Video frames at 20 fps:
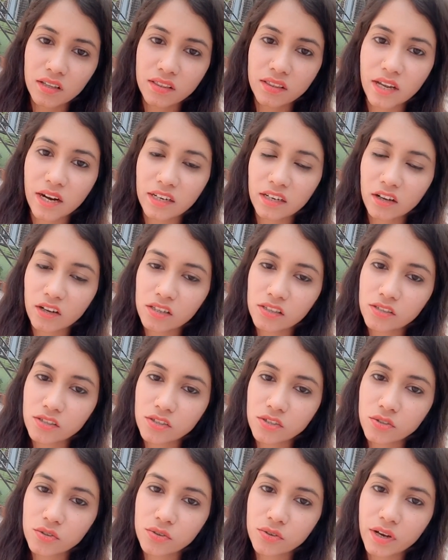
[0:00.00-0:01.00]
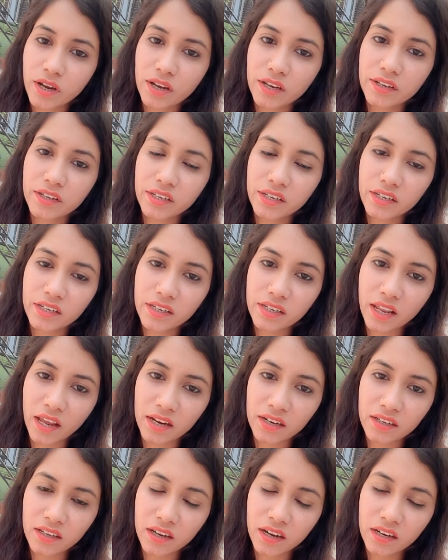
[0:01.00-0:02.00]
That also I really liked,